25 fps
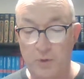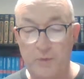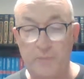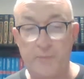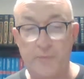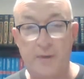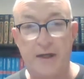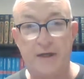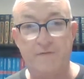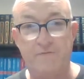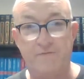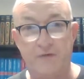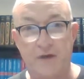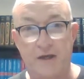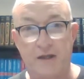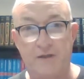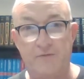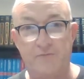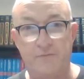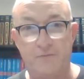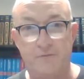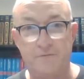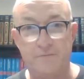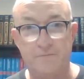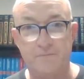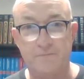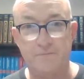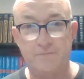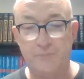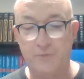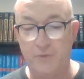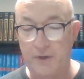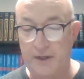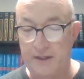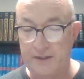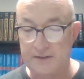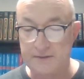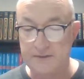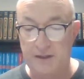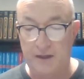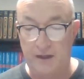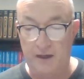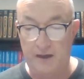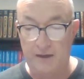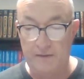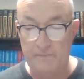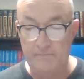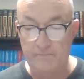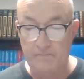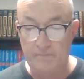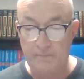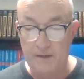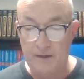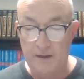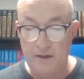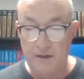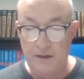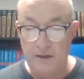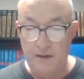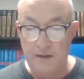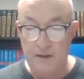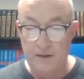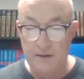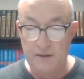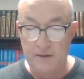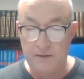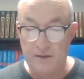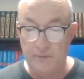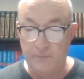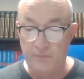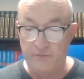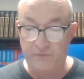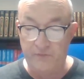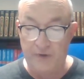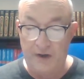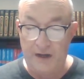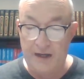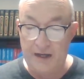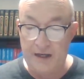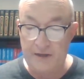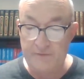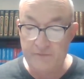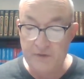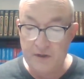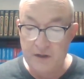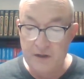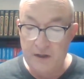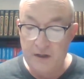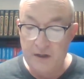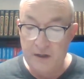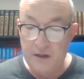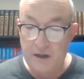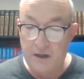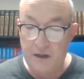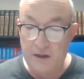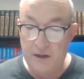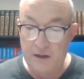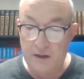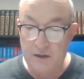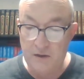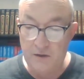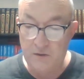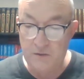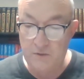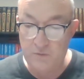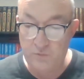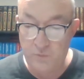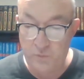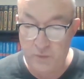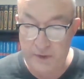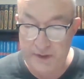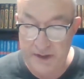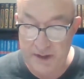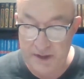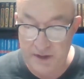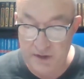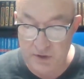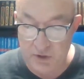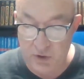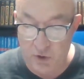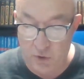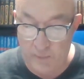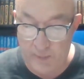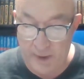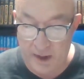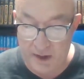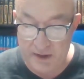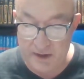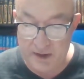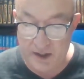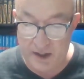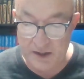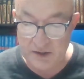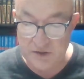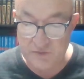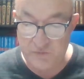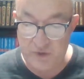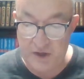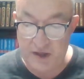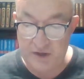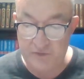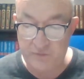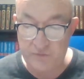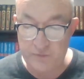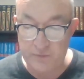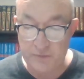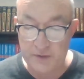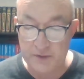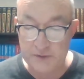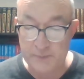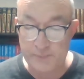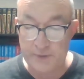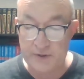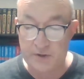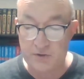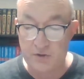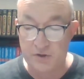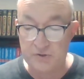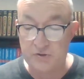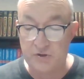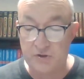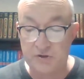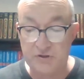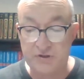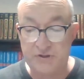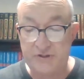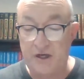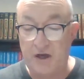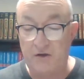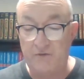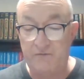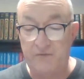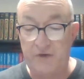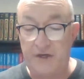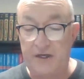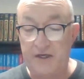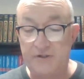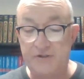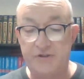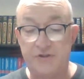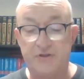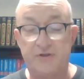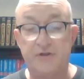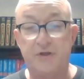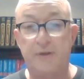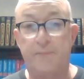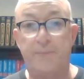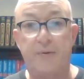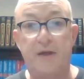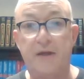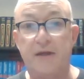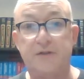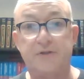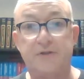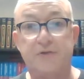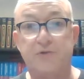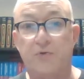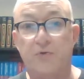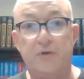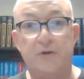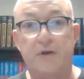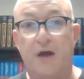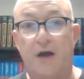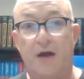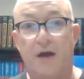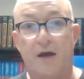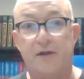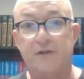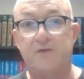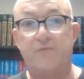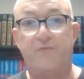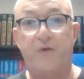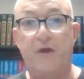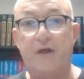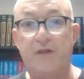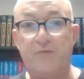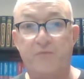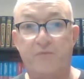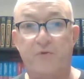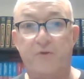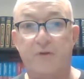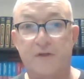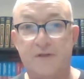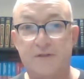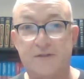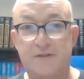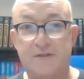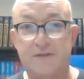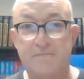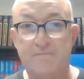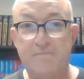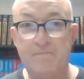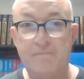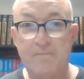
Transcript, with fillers: remain faithful. Praise God. Number five, uh, we need to know about God's faithfulness because our salvation depends on God's faithfulness.